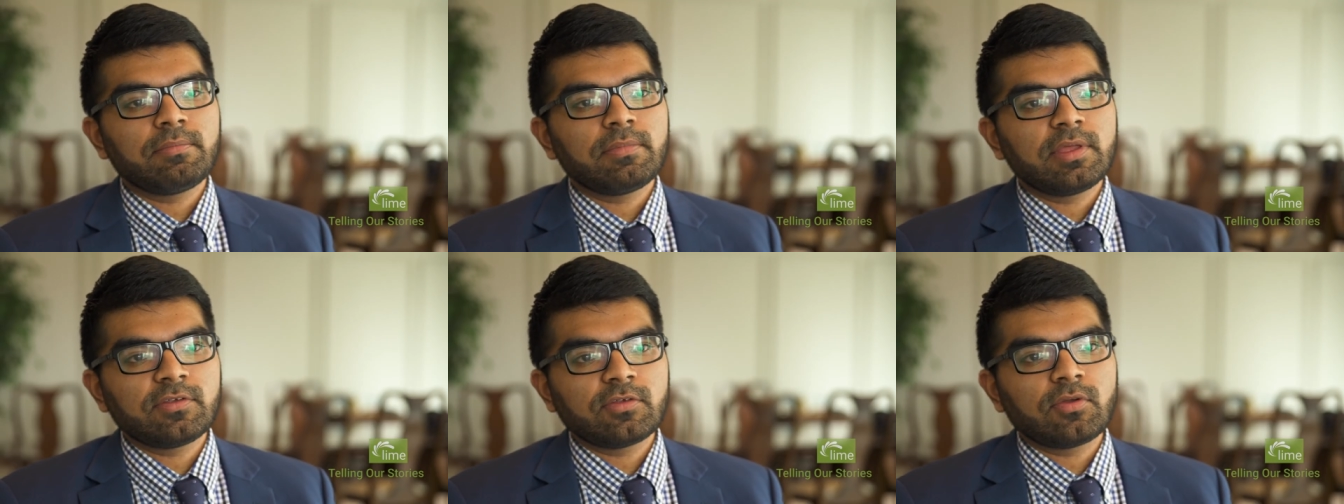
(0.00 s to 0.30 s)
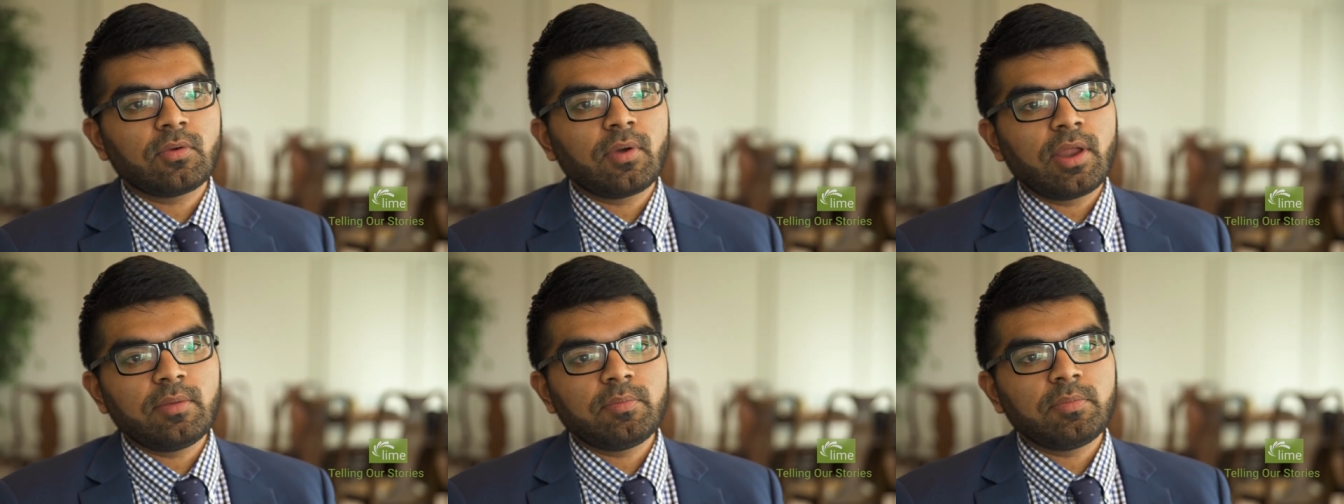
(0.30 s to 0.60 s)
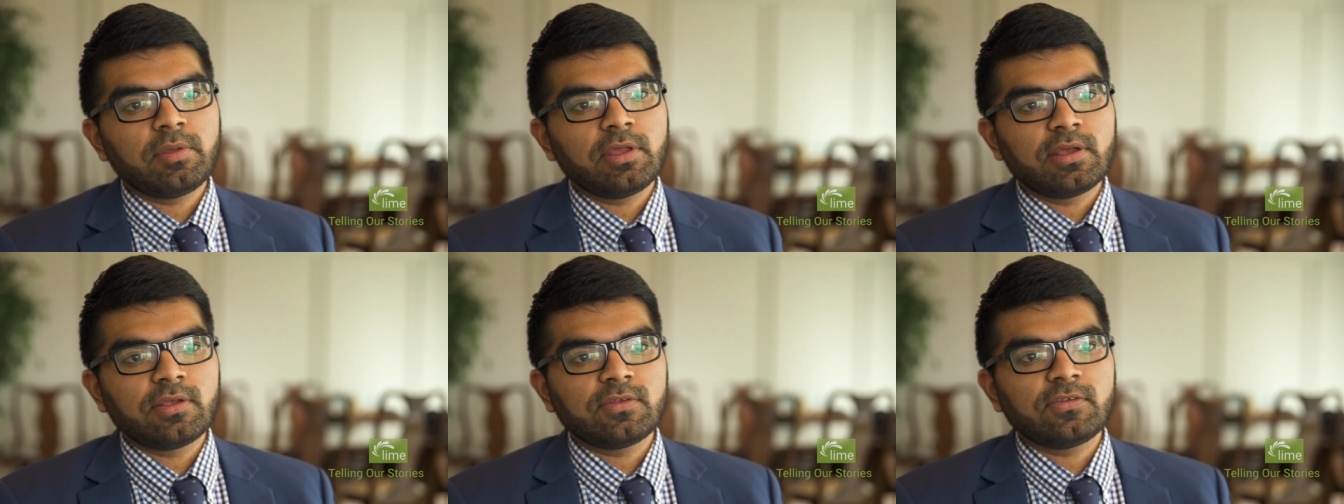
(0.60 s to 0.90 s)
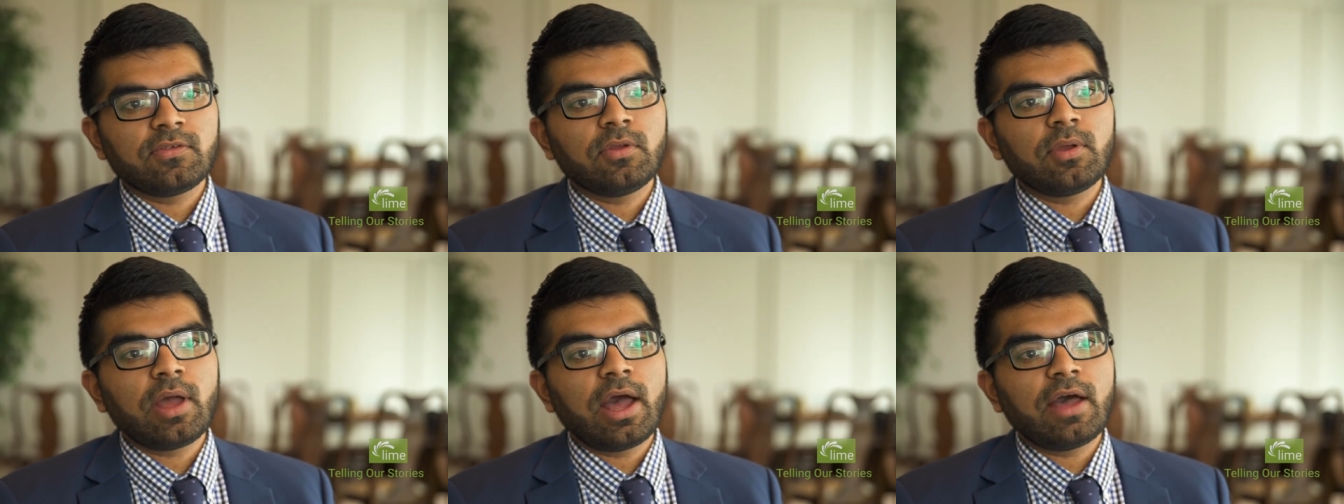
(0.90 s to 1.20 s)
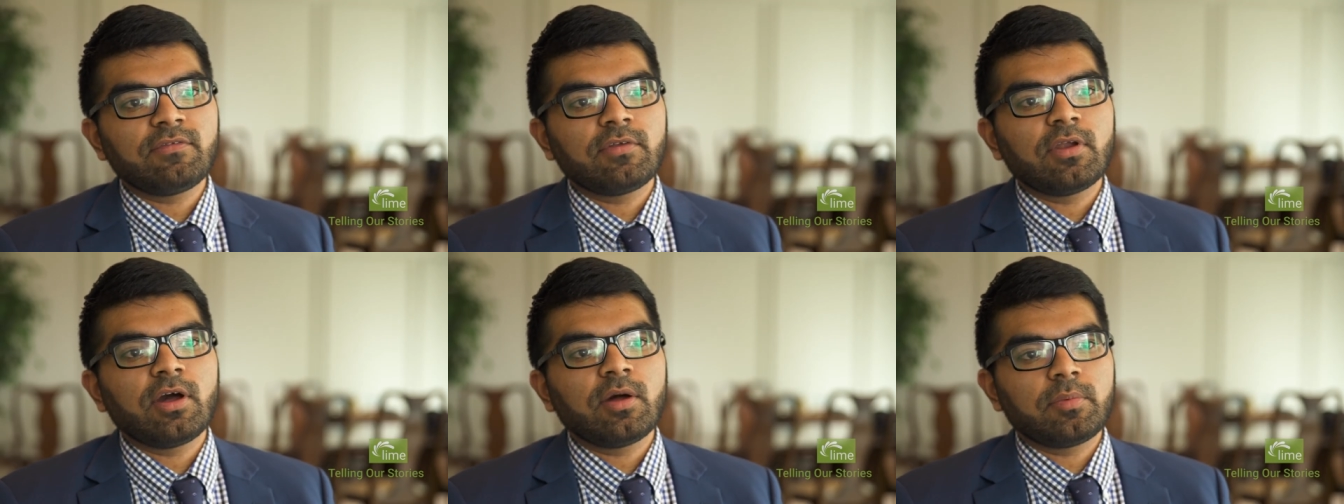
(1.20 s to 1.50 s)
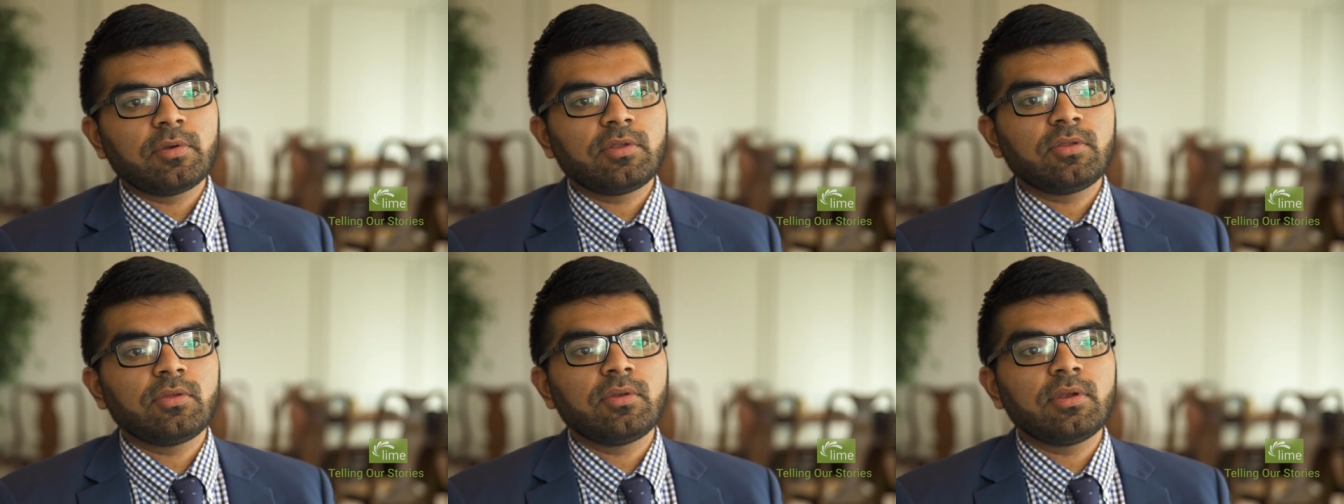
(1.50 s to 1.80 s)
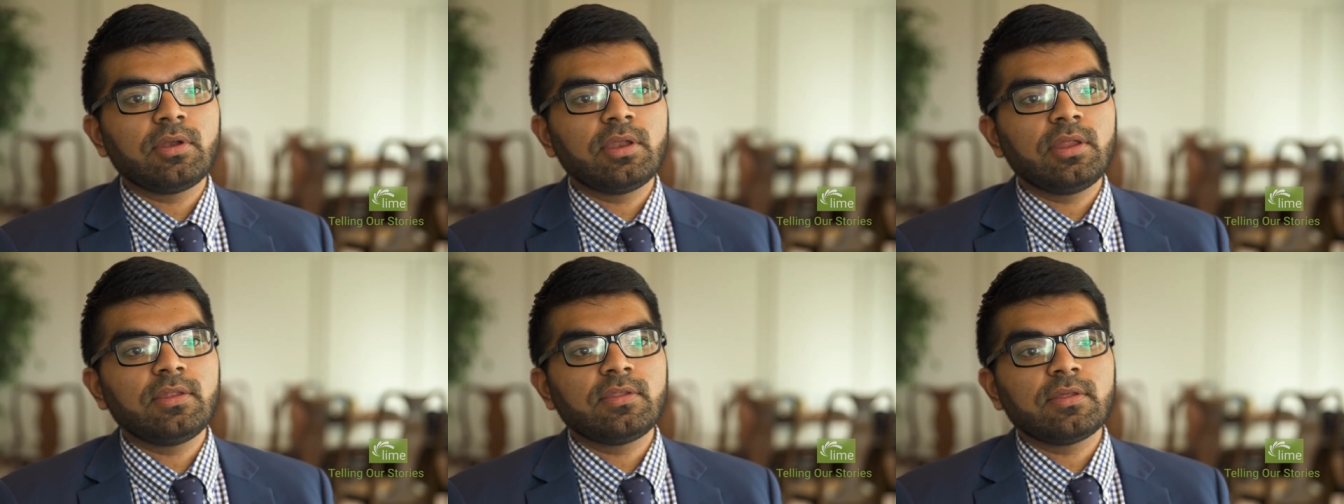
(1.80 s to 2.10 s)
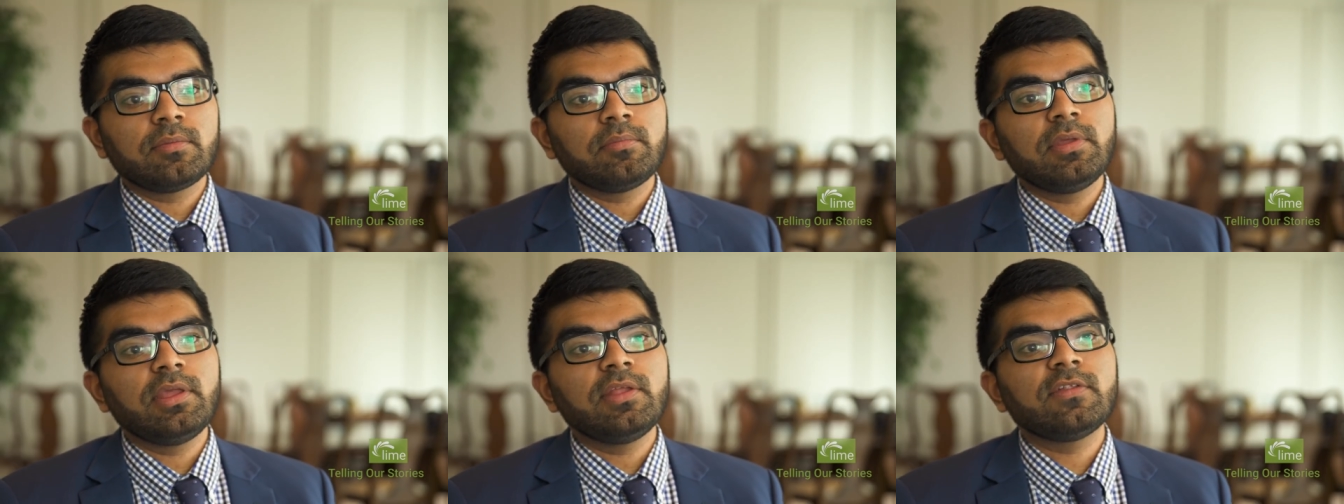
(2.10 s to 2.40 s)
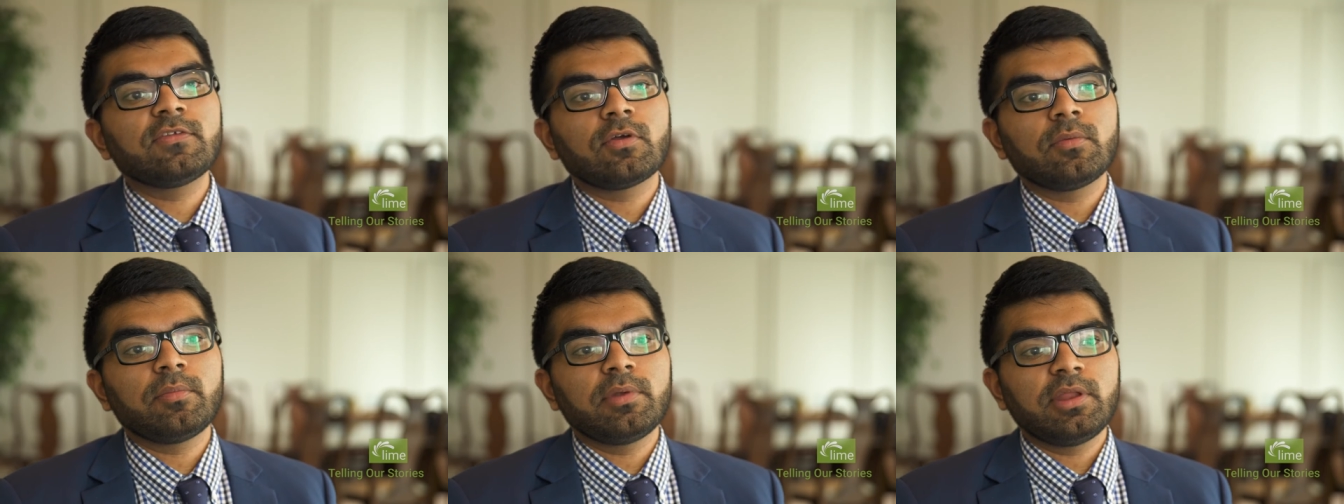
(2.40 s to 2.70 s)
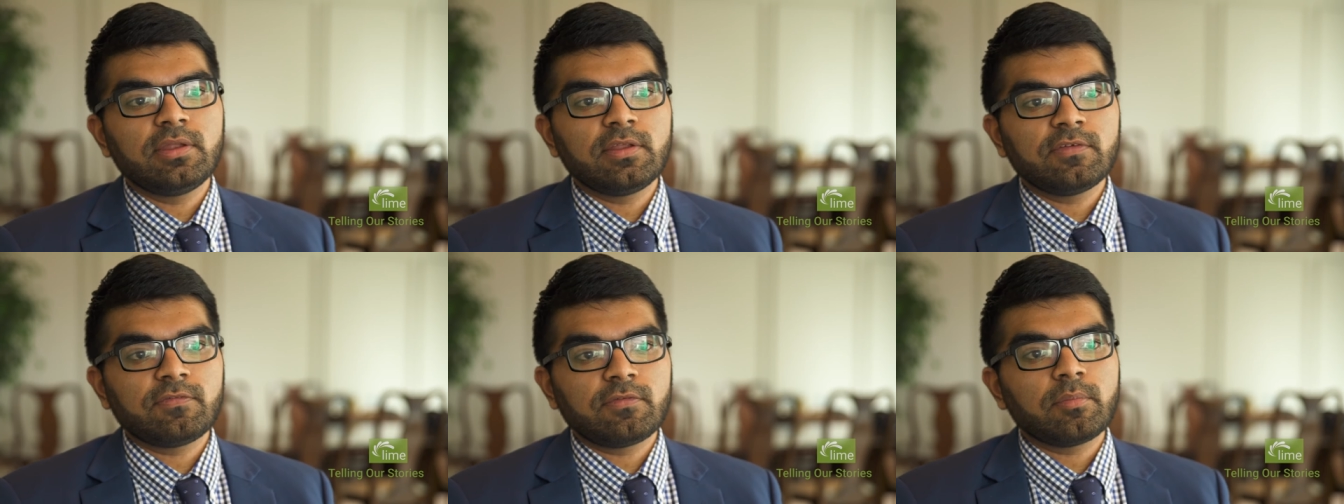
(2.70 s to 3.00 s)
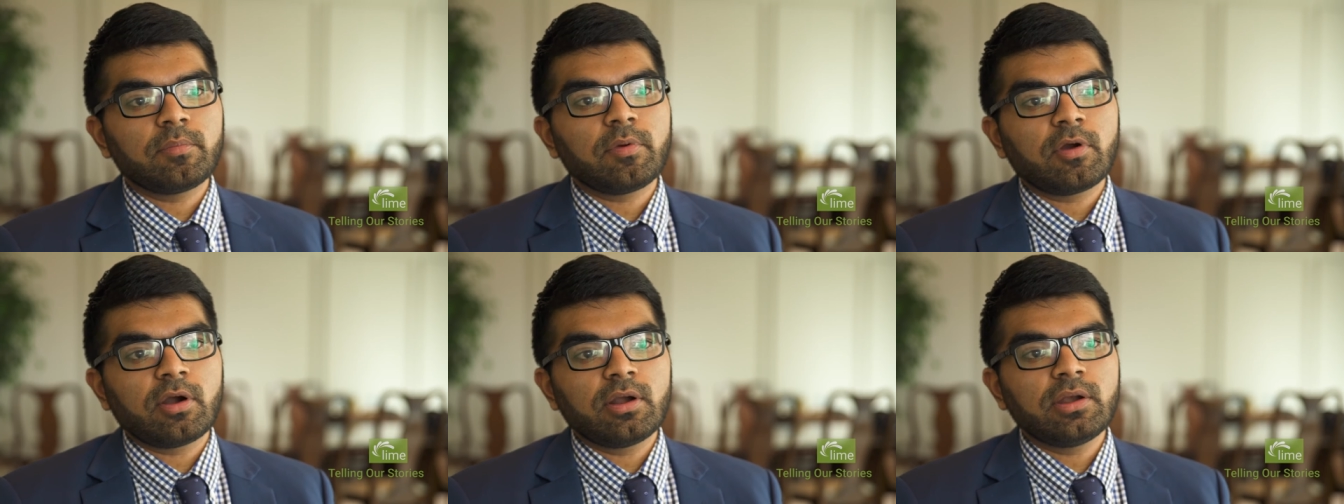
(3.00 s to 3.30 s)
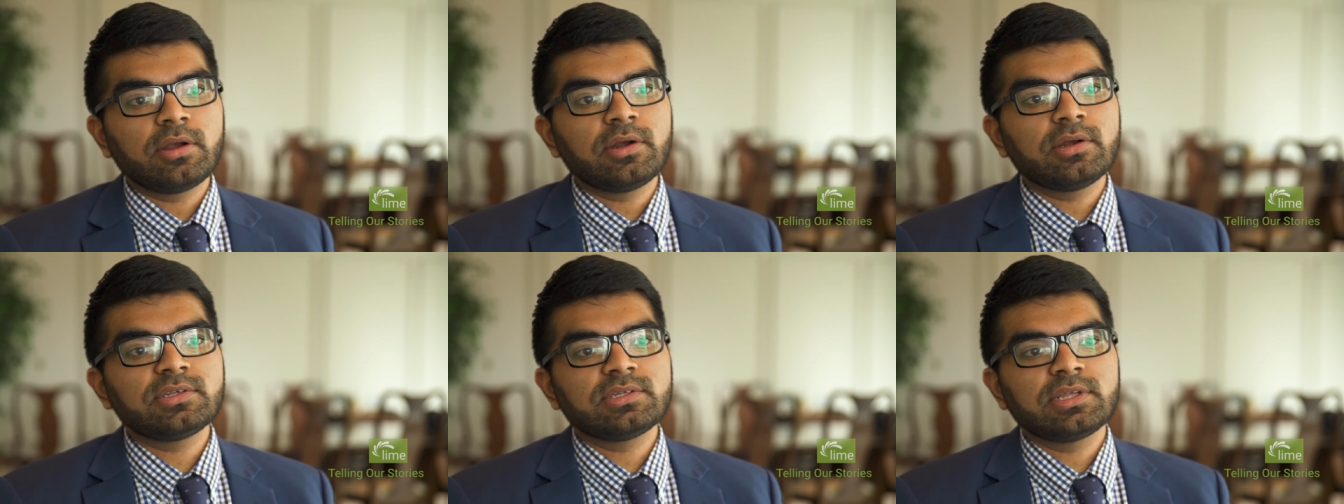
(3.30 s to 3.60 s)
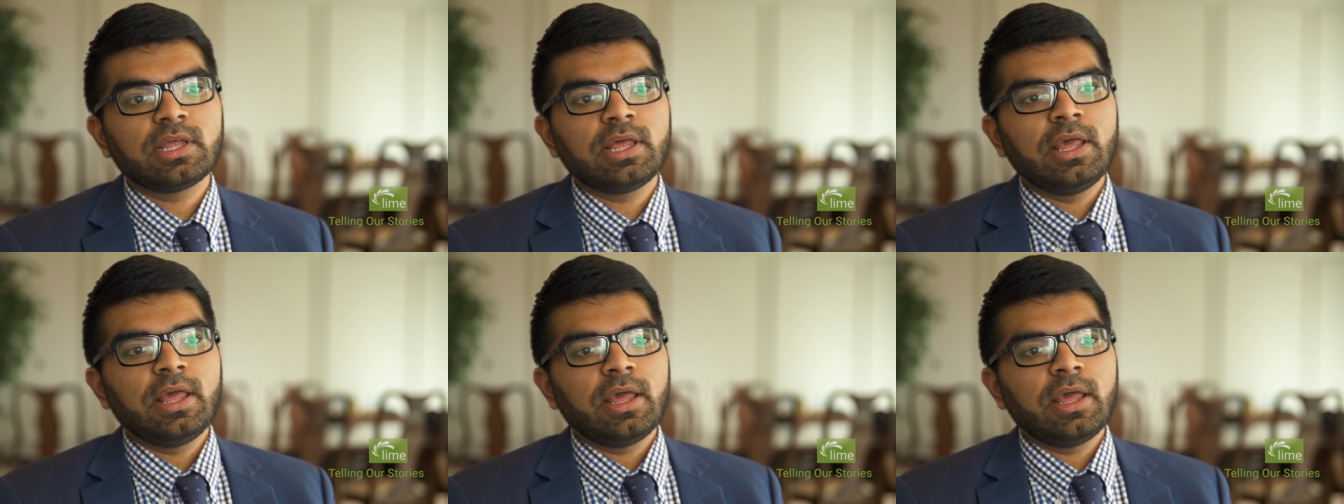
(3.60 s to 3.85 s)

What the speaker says: is great because you have an opportunity to meet so many different partners.